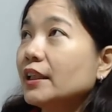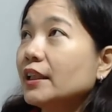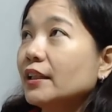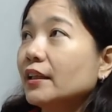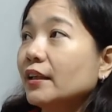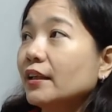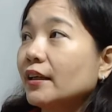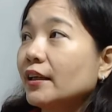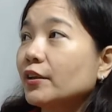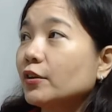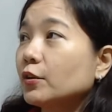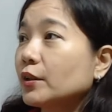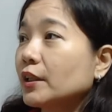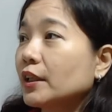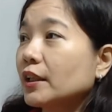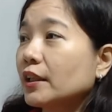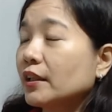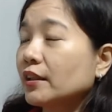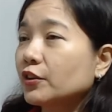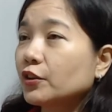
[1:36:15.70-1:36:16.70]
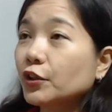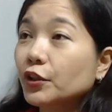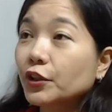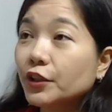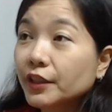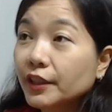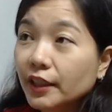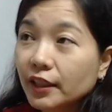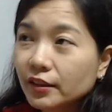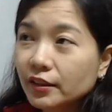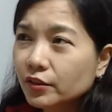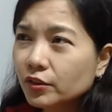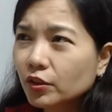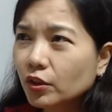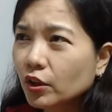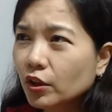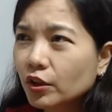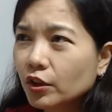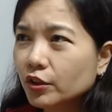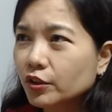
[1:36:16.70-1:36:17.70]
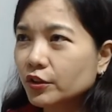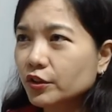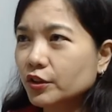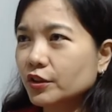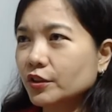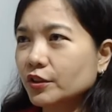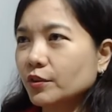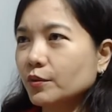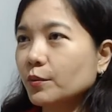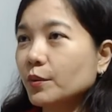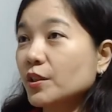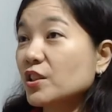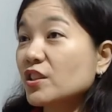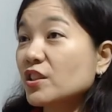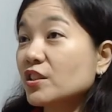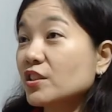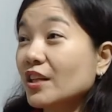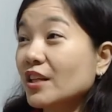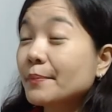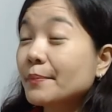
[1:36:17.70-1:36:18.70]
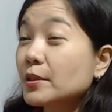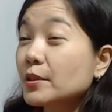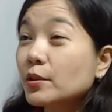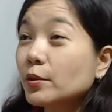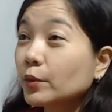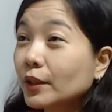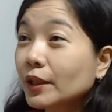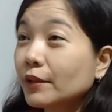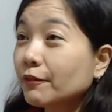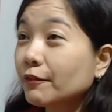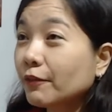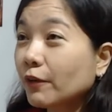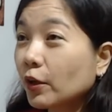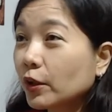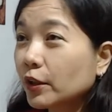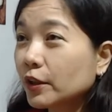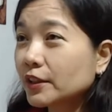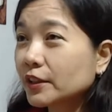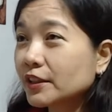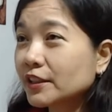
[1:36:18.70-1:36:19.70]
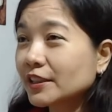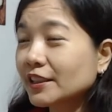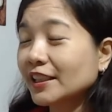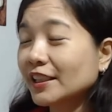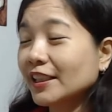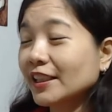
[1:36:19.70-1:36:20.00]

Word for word: ano na dirty ang dogs mm-hmm. which is absolutely no, no, that's false. My next question,